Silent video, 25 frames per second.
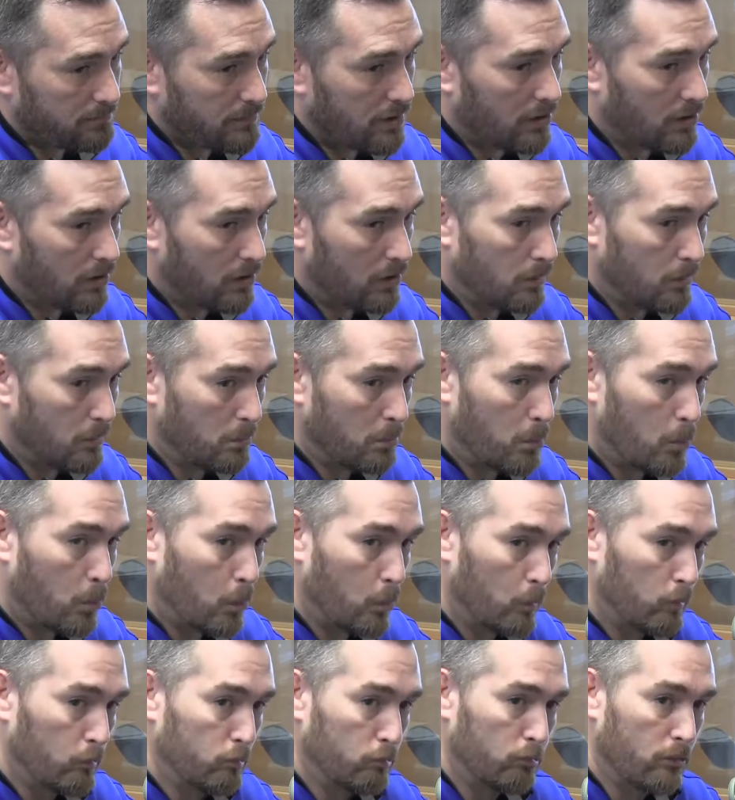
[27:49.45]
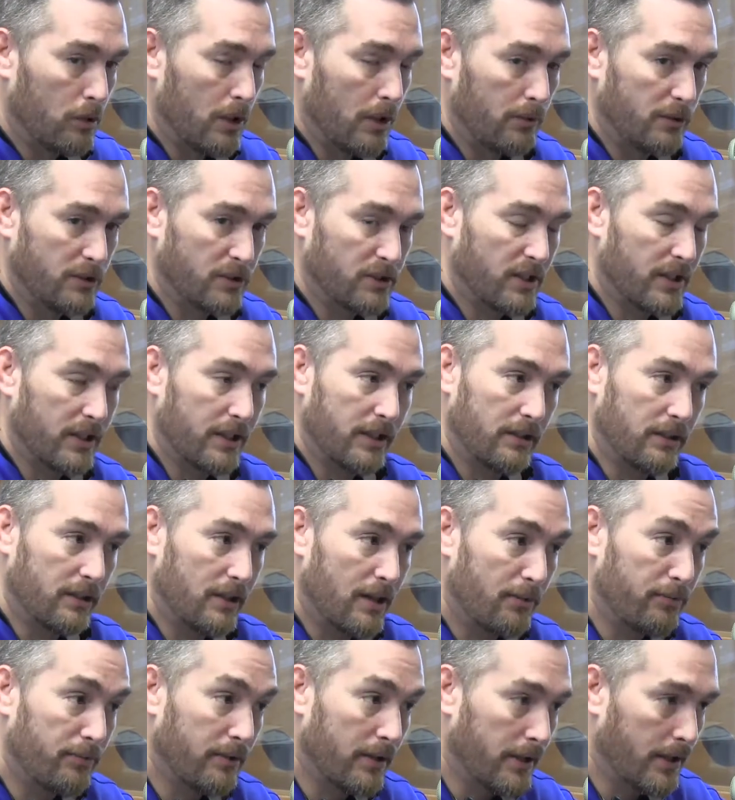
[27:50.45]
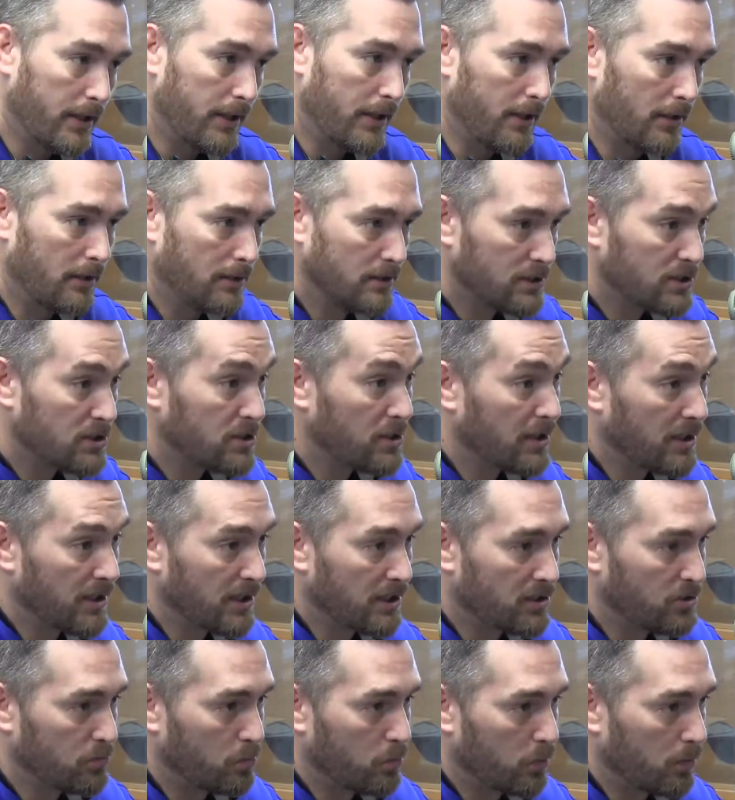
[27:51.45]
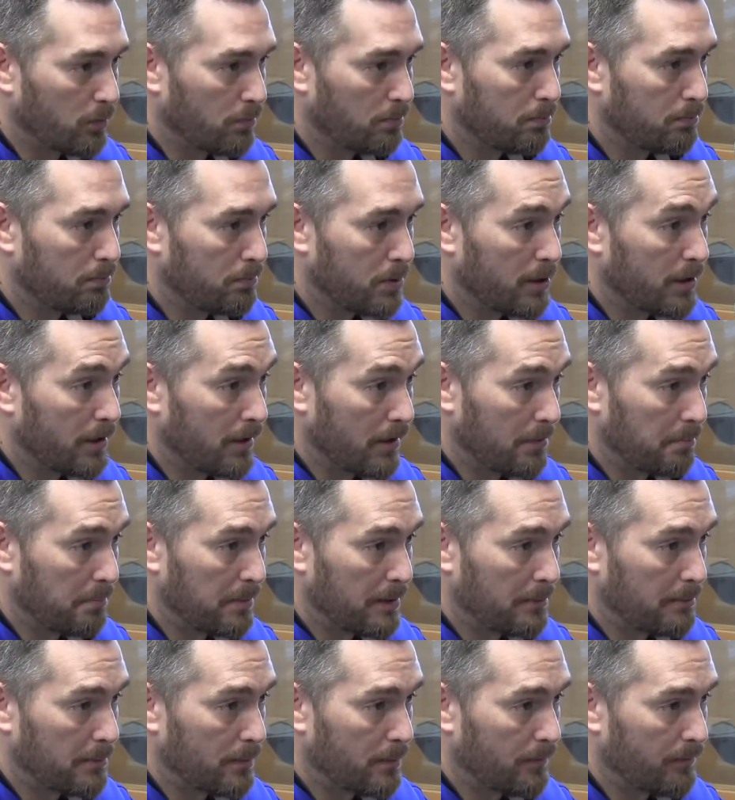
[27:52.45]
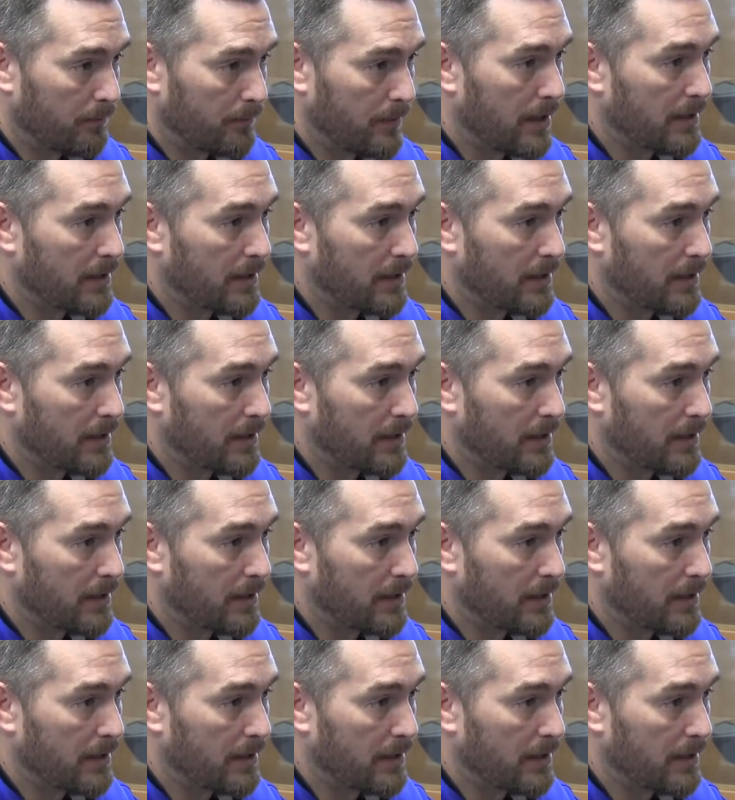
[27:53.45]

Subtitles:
a little more, I would say, left-leaning cities were putting on people.